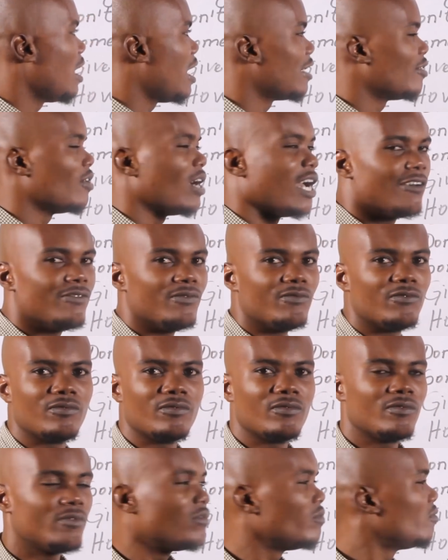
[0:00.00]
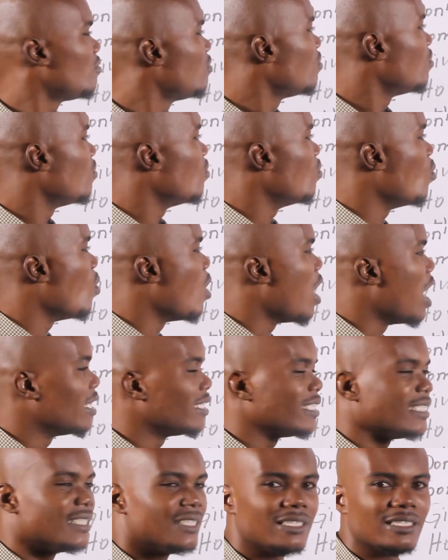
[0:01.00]
I don't have
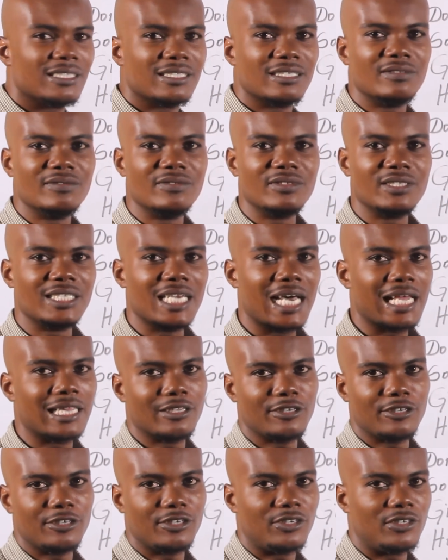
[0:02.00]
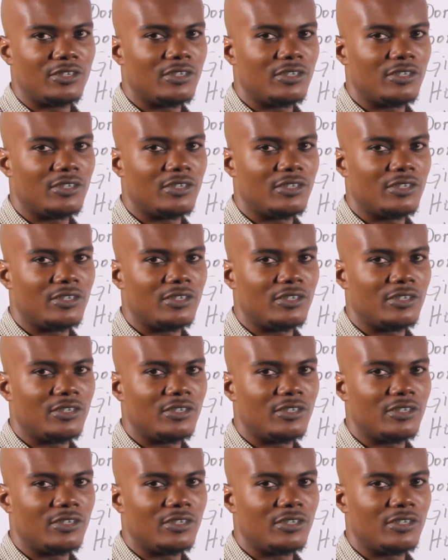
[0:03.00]
one dollar.